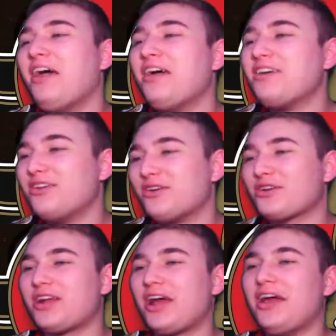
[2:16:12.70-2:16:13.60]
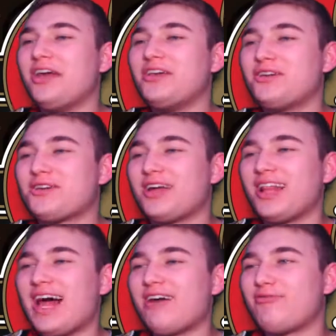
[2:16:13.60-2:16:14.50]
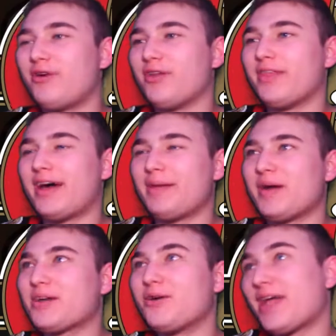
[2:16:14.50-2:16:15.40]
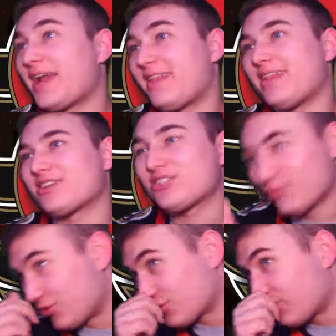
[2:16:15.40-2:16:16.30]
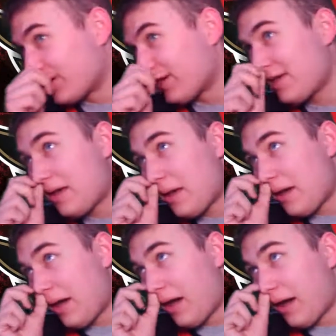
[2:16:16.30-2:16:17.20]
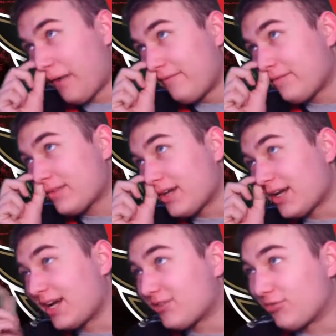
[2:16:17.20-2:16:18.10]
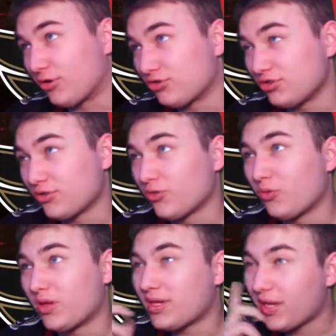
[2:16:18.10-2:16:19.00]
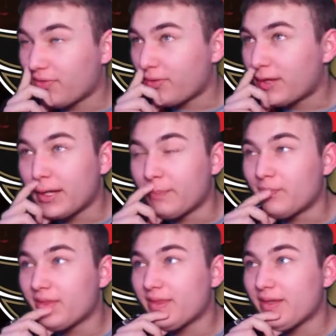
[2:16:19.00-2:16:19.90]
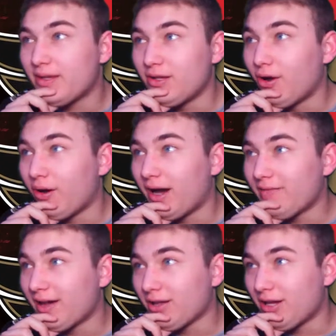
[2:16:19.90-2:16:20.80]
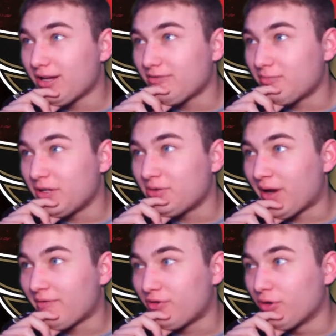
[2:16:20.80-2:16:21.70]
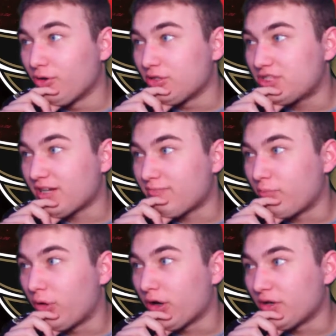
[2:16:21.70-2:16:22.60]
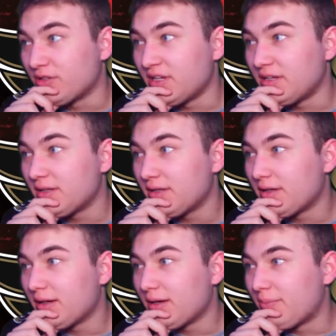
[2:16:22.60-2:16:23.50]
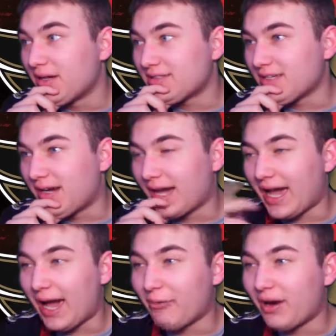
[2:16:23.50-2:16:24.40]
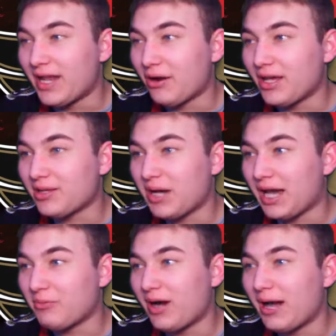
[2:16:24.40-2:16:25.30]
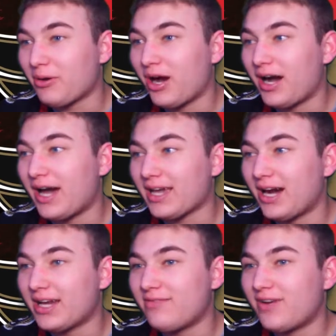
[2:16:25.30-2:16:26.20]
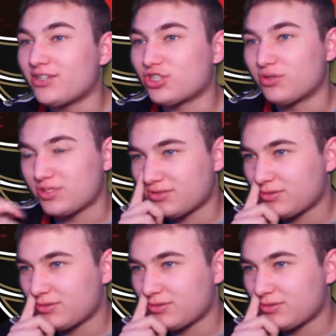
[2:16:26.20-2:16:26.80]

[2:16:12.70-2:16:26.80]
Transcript: You know, you're gonna laugh, Walt. I might go get it next commercial break. I got groceries over the weekend, and you know, I've had a lot of mini ravioli, Chef Boyardee, but I went out and I got adventurous.